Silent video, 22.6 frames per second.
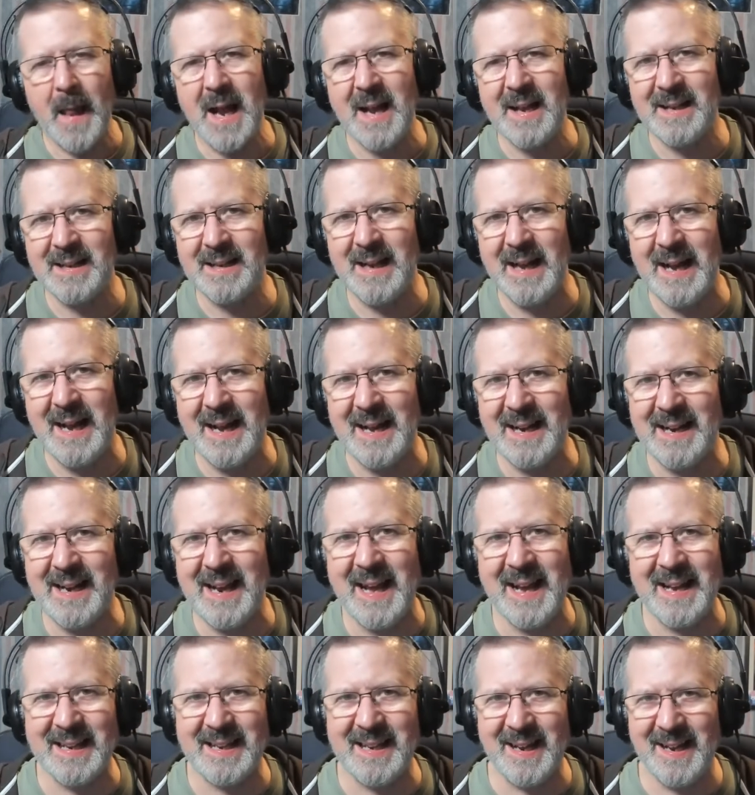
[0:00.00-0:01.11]
at, at
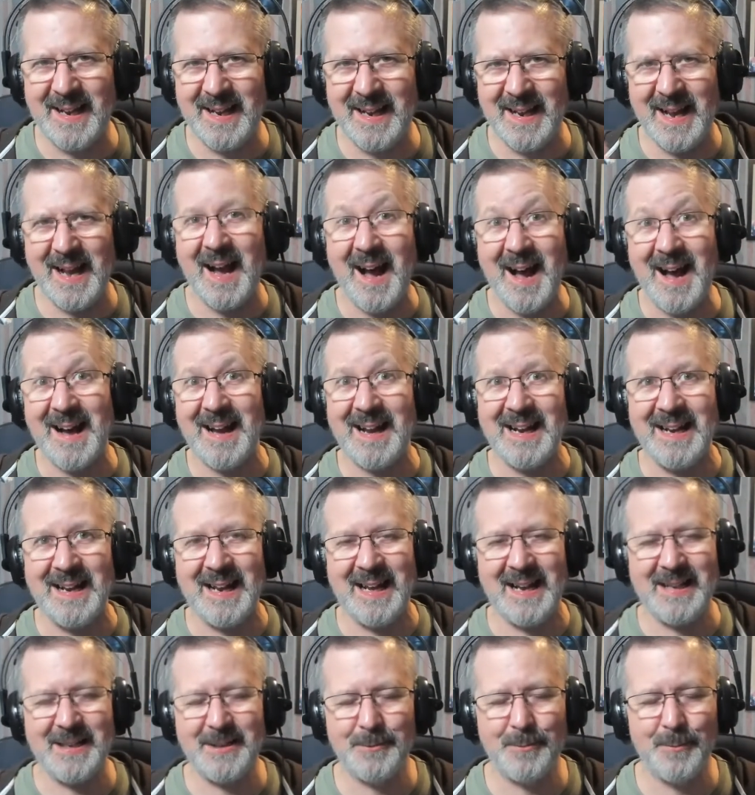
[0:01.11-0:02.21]
like a, a,
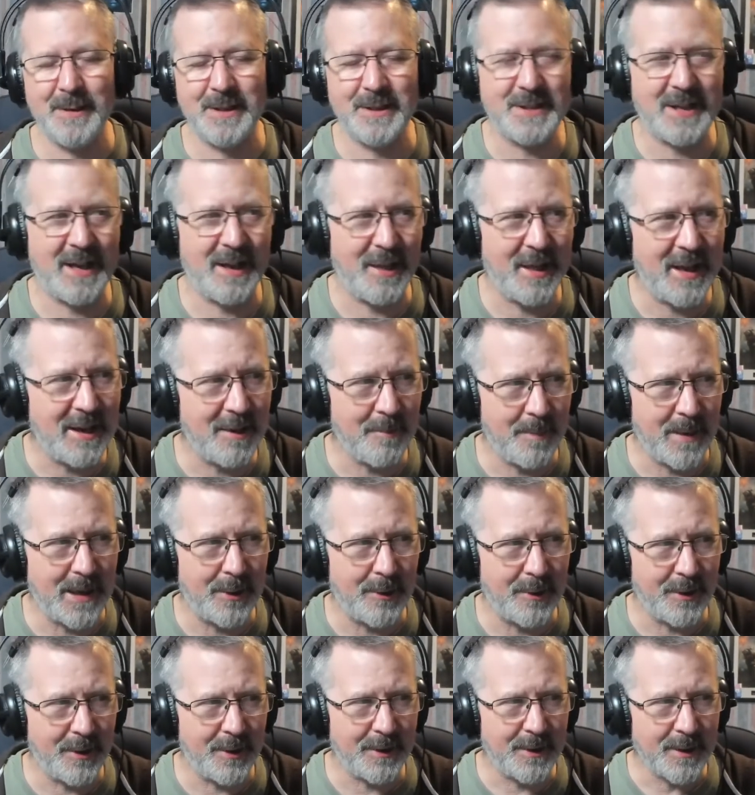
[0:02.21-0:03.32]
highlight, which I think would be
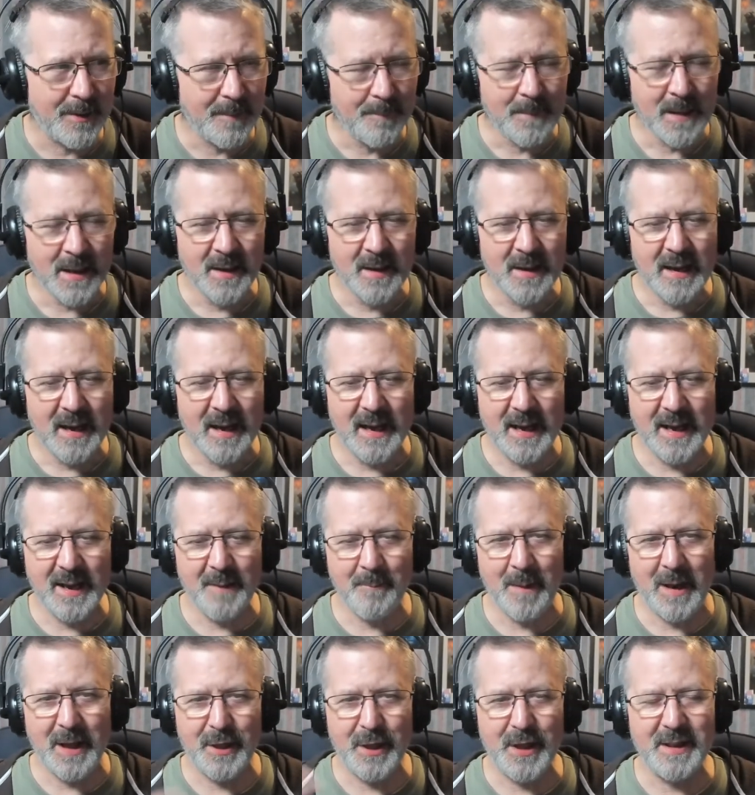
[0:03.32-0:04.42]
good.
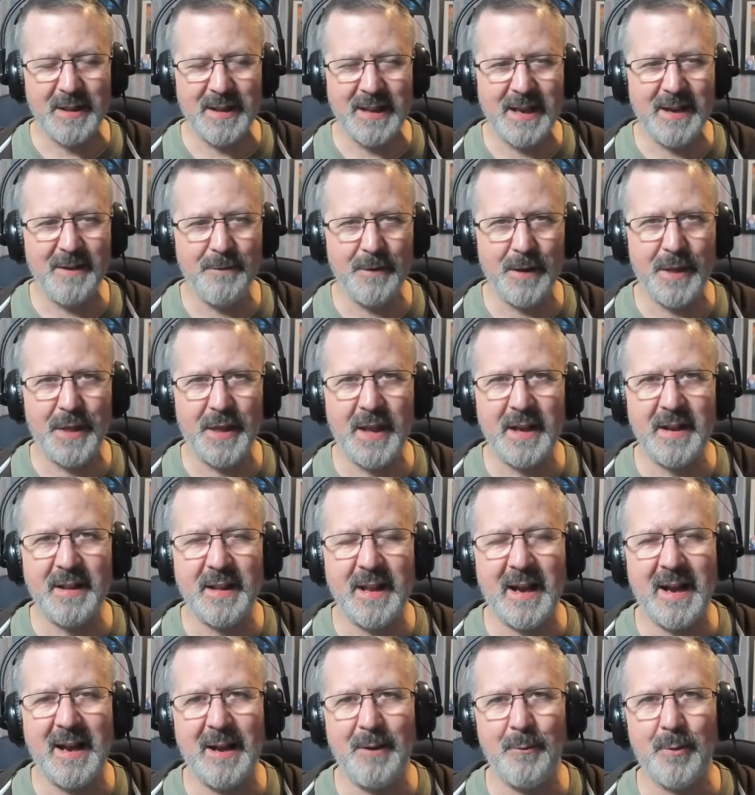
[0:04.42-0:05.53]
Um, I think the other thing
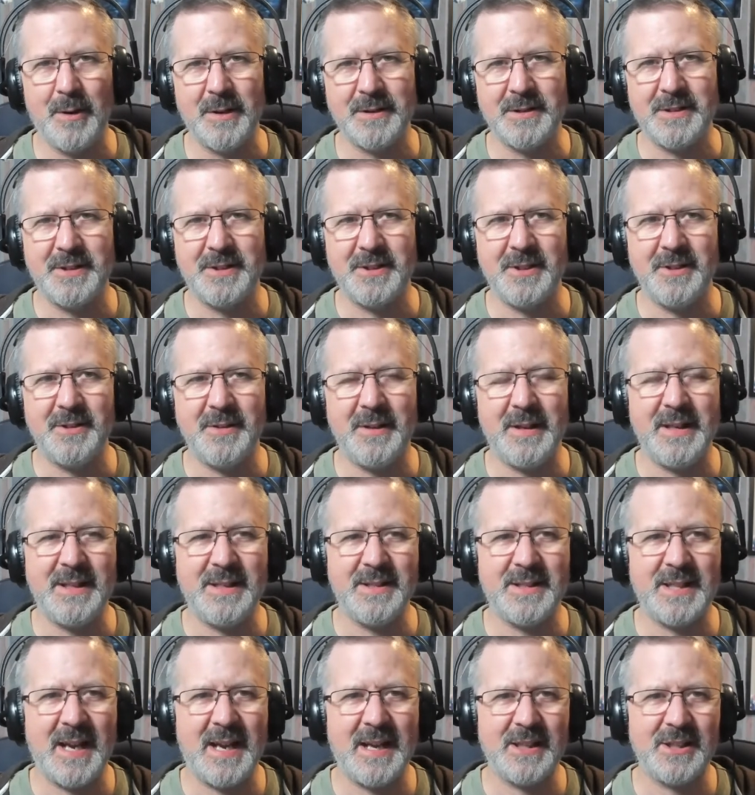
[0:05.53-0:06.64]
that I want to do
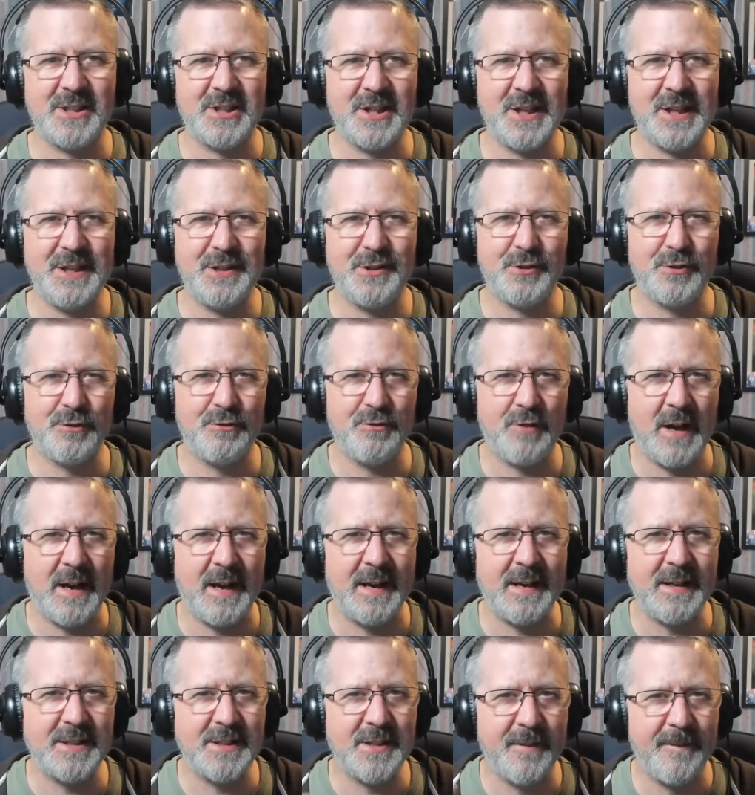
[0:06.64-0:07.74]
is actually
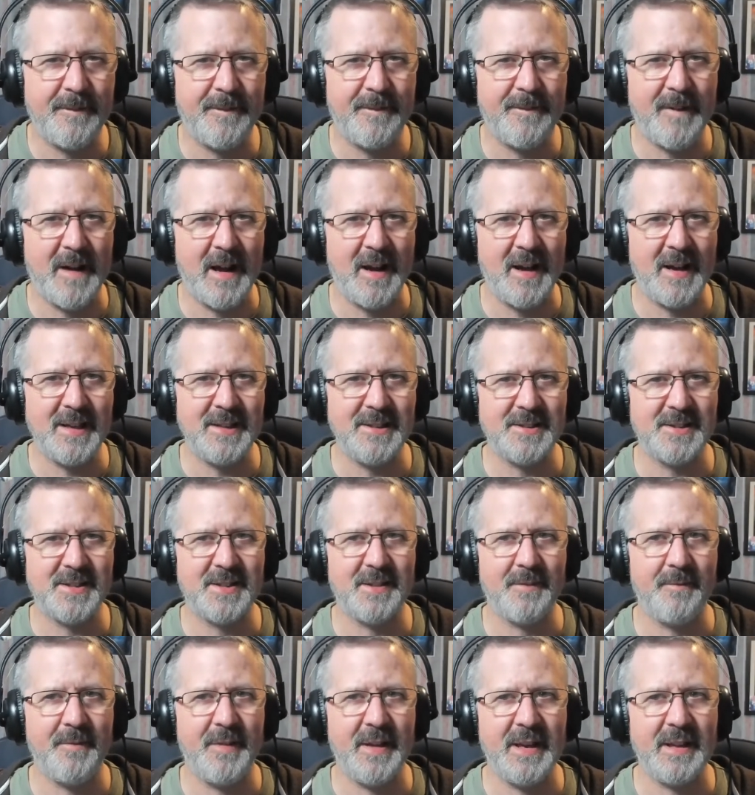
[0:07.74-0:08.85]
try to find
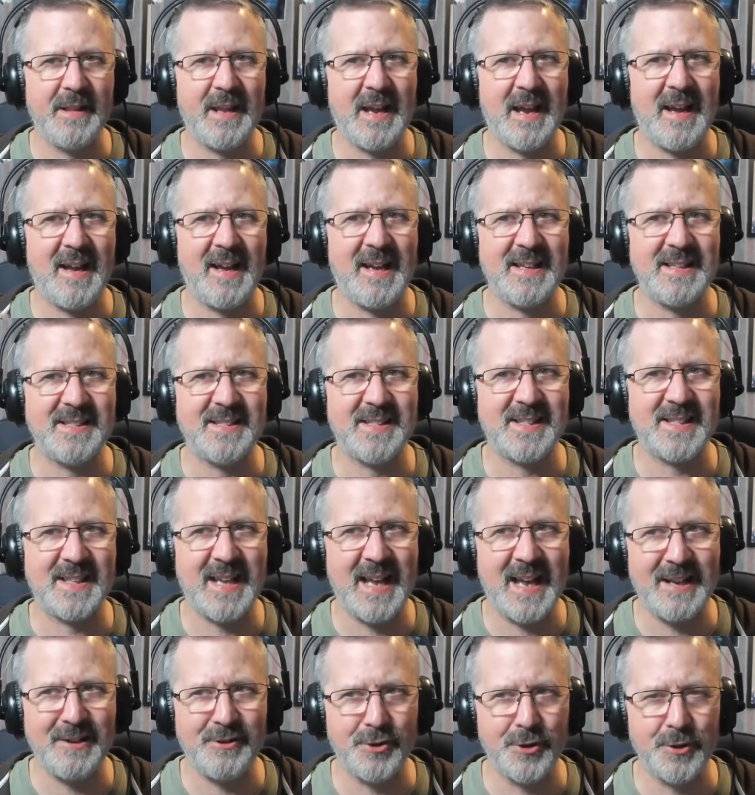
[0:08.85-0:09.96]
something that I
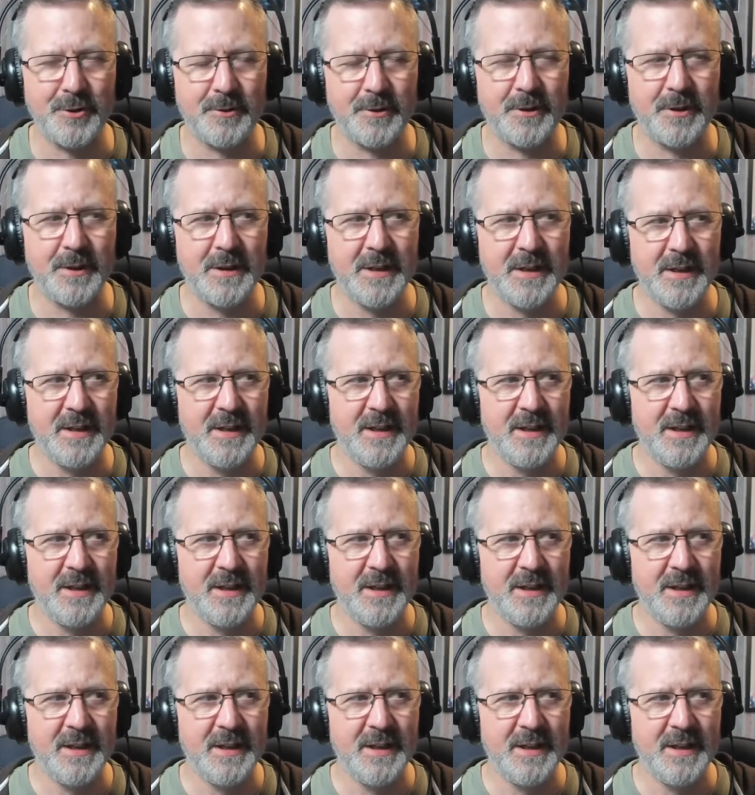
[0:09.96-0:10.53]
schedule